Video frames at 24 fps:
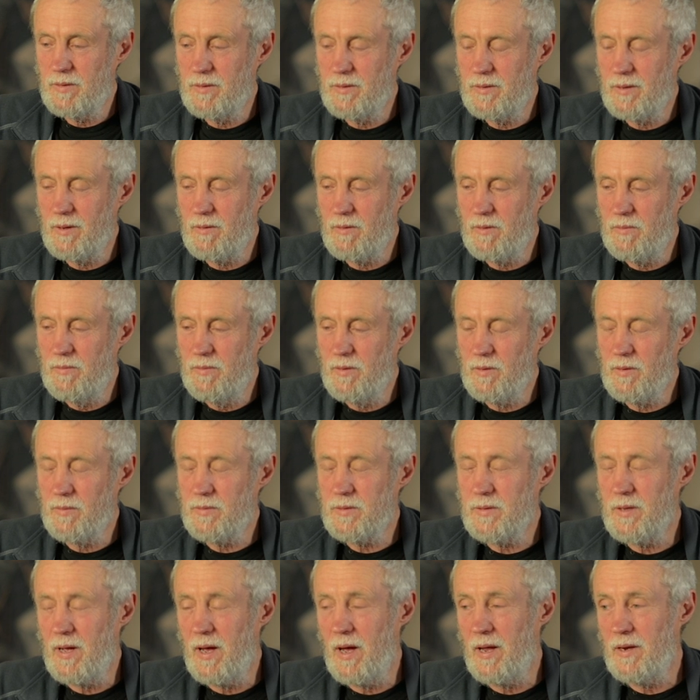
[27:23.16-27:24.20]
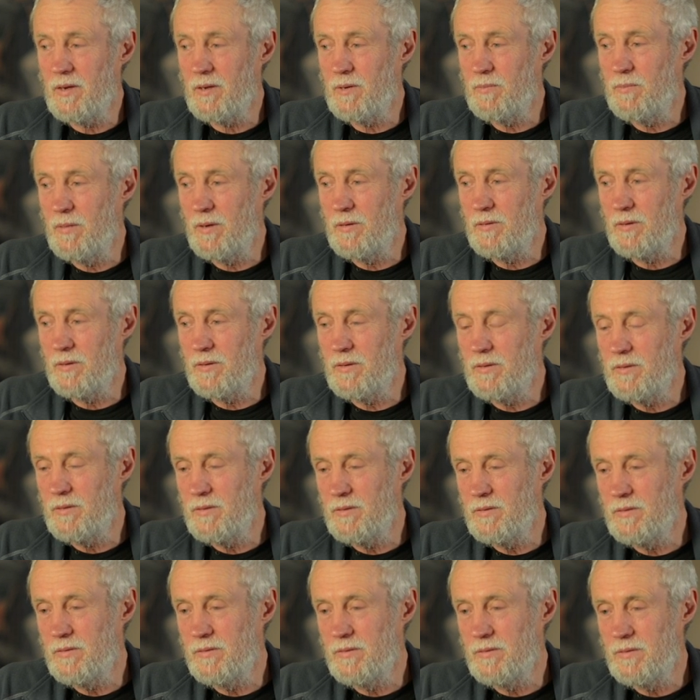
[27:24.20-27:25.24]
were full of sadness
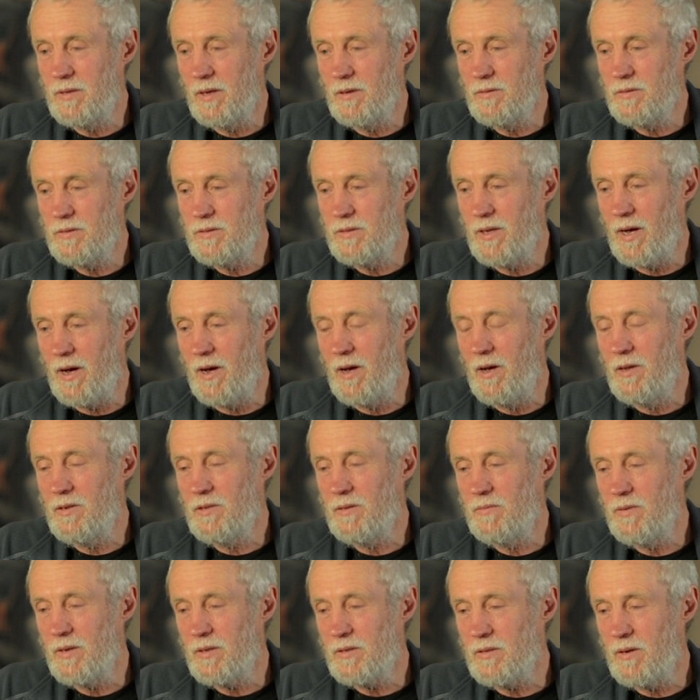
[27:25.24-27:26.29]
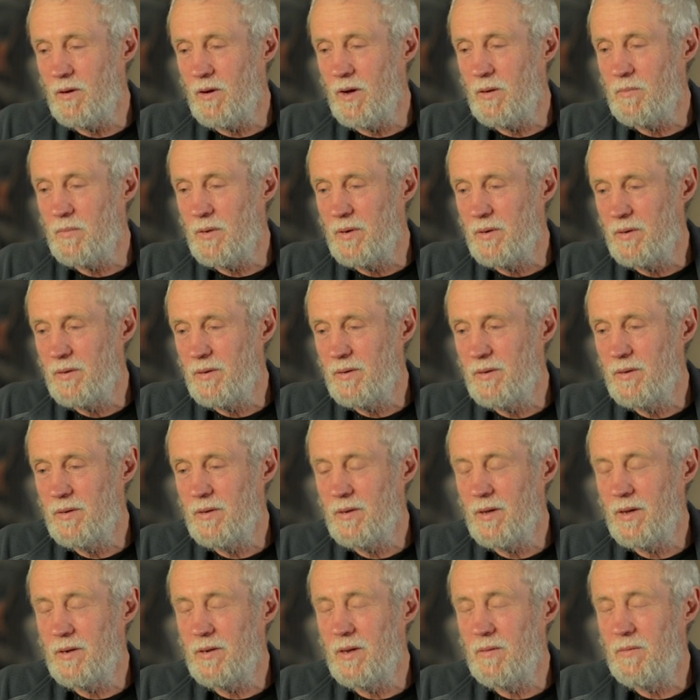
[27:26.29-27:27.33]
because those days of excitement
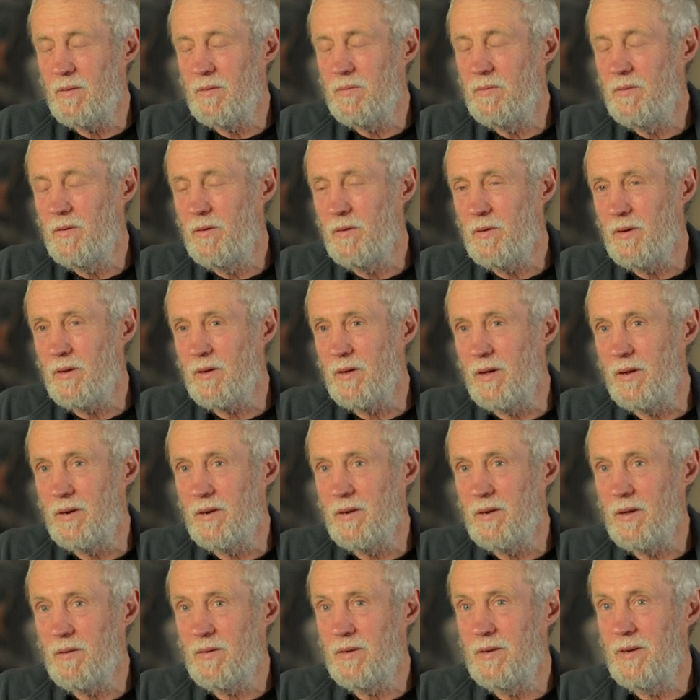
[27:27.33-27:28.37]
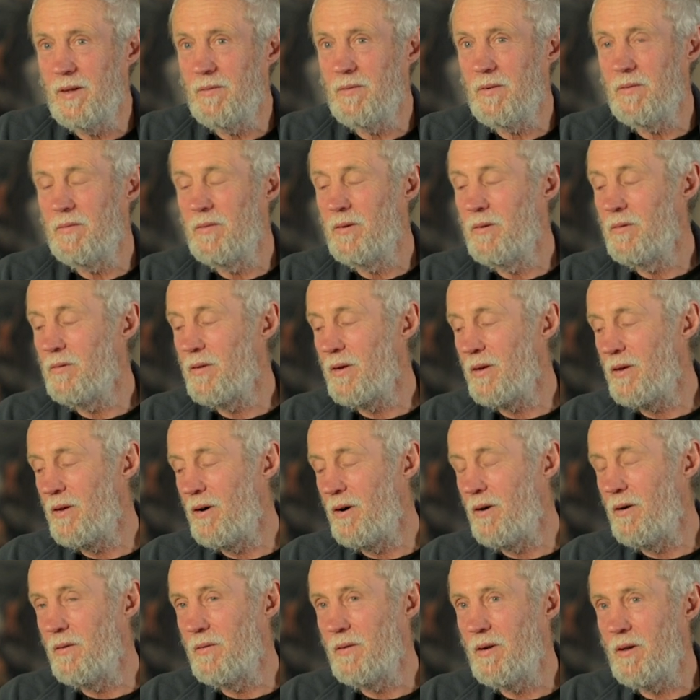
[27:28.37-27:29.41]
they'd never feel again. They would never feel the
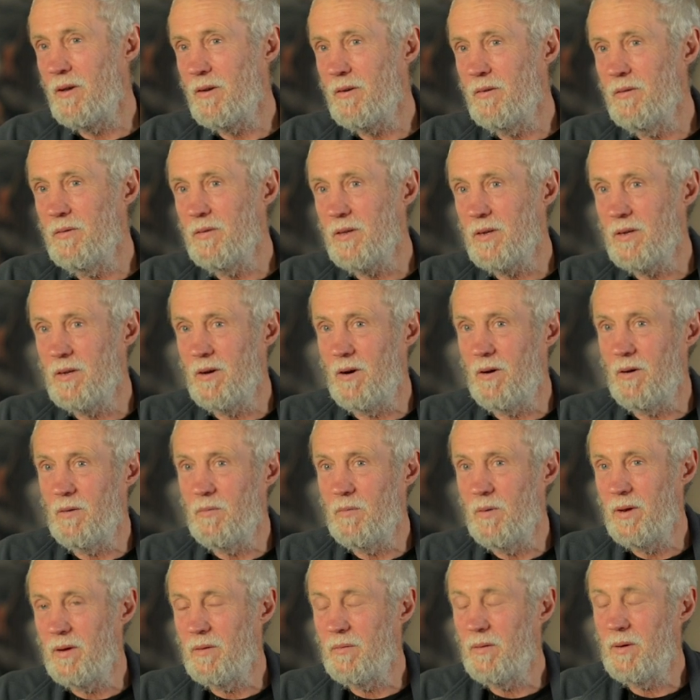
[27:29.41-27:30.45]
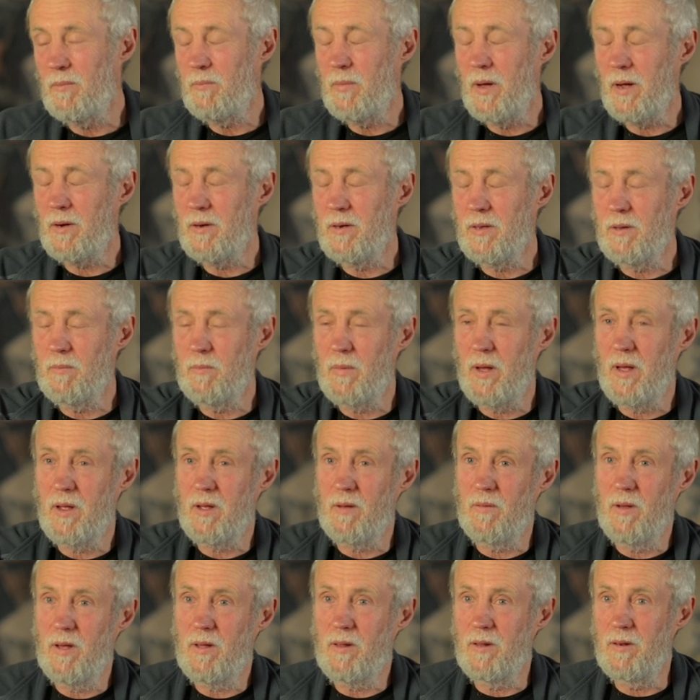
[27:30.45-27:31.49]
gold. All the gold went back to the Bank
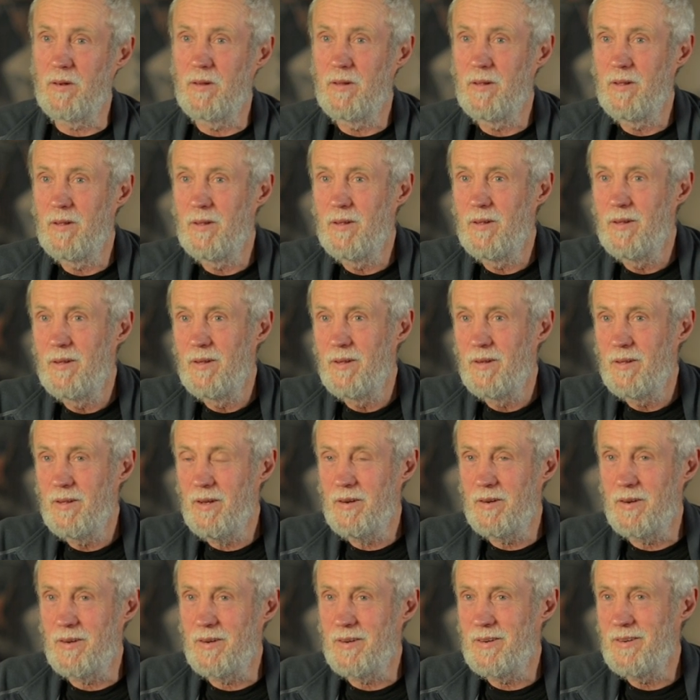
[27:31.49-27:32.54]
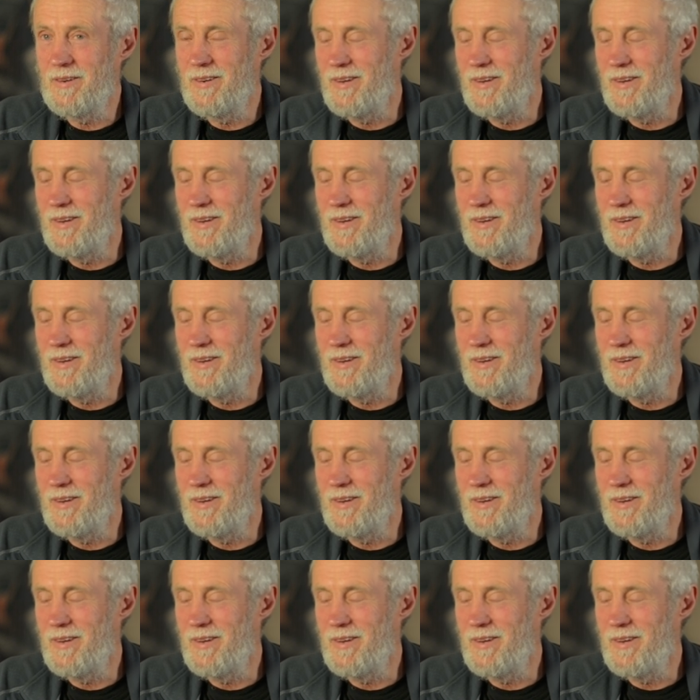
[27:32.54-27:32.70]
of England. They didn't